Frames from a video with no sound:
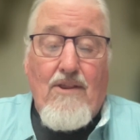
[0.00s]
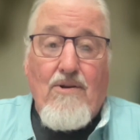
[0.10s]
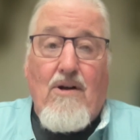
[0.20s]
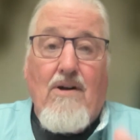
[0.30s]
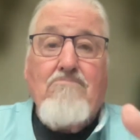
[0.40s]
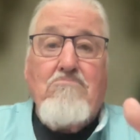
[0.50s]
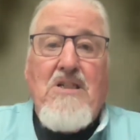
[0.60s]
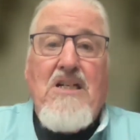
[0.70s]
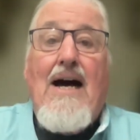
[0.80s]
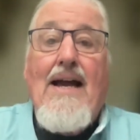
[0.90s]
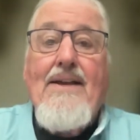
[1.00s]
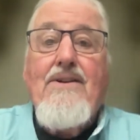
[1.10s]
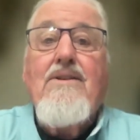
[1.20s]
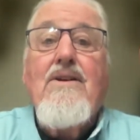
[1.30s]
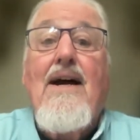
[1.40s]
There are
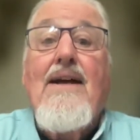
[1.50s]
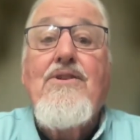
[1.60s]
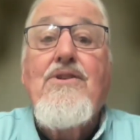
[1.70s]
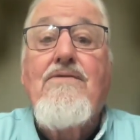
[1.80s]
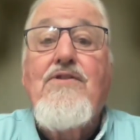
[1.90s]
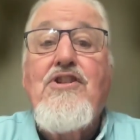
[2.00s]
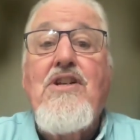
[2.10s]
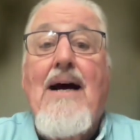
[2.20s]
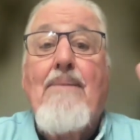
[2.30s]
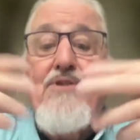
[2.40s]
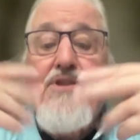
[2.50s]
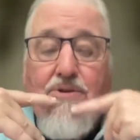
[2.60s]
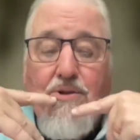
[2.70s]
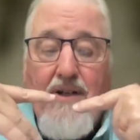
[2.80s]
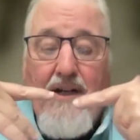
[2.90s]
9 kinds of stops.
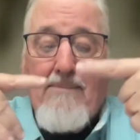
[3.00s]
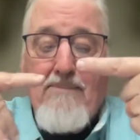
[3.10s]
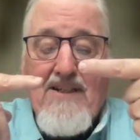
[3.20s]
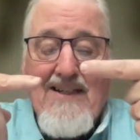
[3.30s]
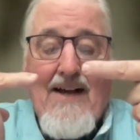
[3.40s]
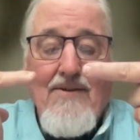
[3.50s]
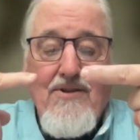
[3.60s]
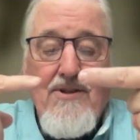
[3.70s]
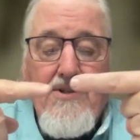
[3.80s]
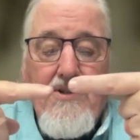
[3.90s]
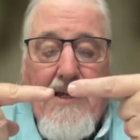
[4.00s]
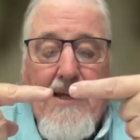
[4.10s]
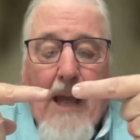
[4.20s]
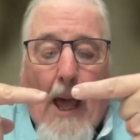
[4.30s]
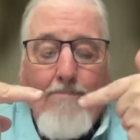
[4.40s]
These are consonants
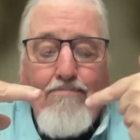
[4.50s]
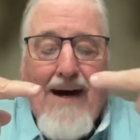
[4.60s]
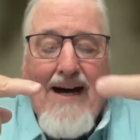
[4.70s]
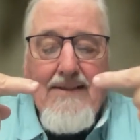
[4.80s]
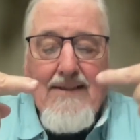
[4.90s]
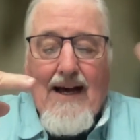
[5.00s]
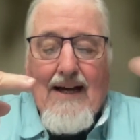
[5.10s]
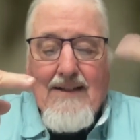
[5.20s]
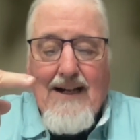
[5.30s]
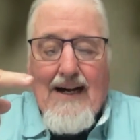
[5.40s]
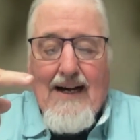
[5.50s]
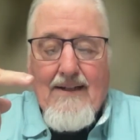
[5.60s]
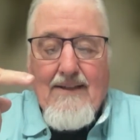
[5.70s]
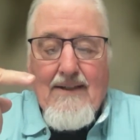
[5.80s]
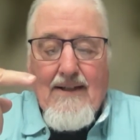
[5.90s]
like pa, ta,
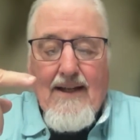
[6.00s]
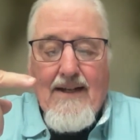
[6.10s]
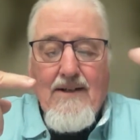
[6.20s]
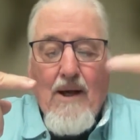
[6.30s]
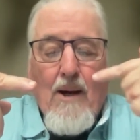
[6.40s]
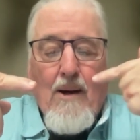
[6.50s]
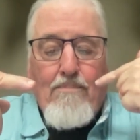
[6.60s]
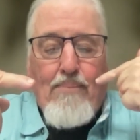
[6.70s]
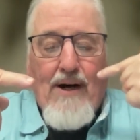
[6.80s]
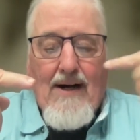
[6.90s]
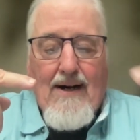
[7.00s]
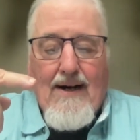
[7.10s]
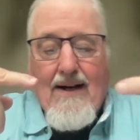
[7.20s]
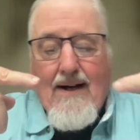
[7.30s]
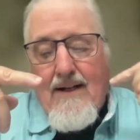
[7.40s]
ka, and
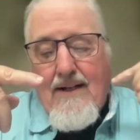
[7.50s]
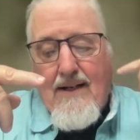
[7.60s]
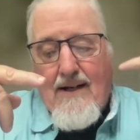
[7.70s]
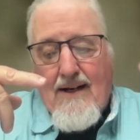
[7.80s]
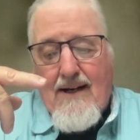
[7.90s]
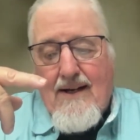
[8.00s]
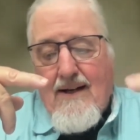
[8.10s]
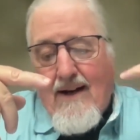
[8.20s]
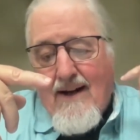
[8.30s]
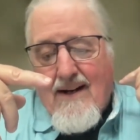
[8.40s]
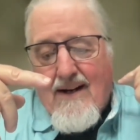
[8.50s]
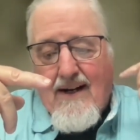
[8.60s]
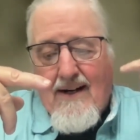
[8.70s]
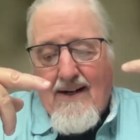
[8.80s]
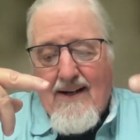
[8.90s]
pa, ta,
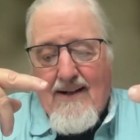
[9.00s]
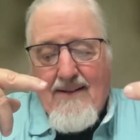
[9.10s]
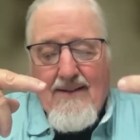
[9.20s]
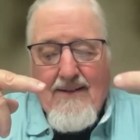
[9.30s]
ka,